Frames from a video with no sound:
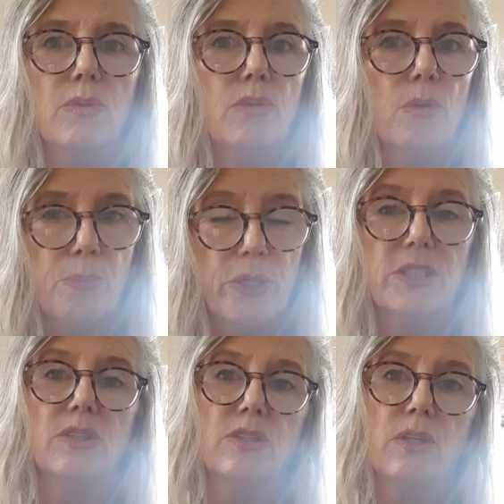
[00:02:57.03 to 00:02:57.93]
your
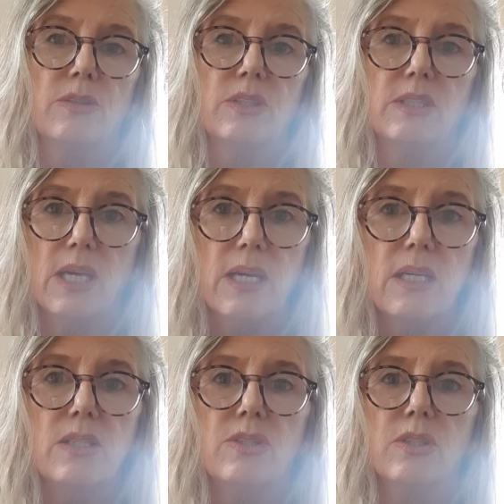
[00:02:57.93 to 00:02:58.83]
presence on the
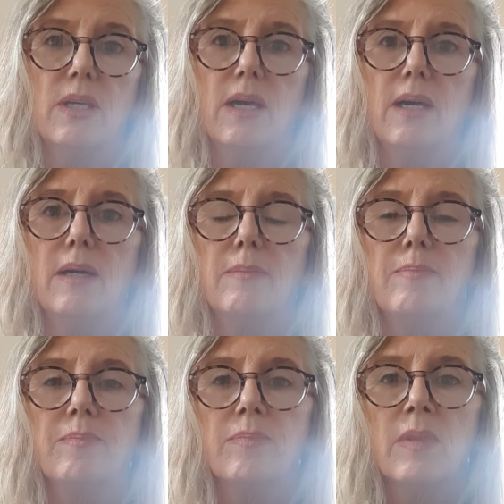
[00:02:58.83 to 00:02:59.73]
stage,
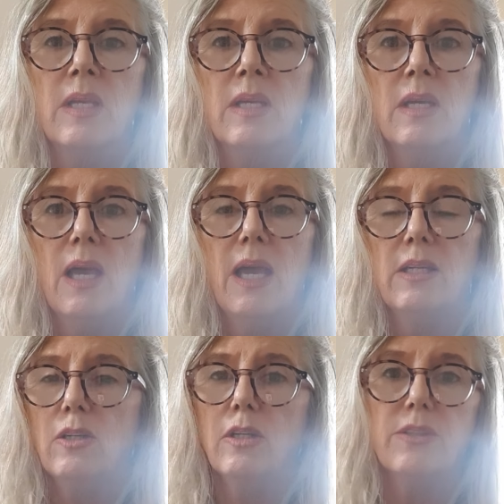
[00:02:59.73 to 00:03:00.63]
and
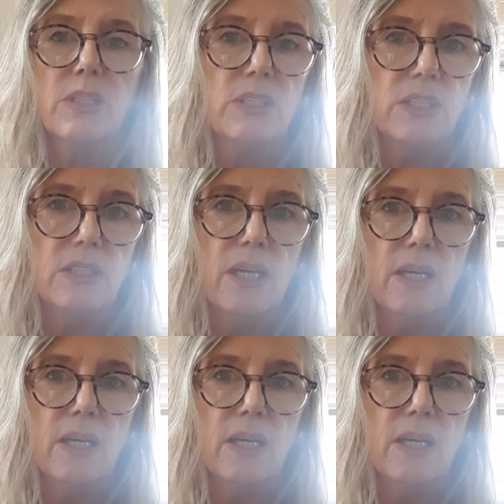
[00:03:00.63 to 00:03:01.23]
a lot of these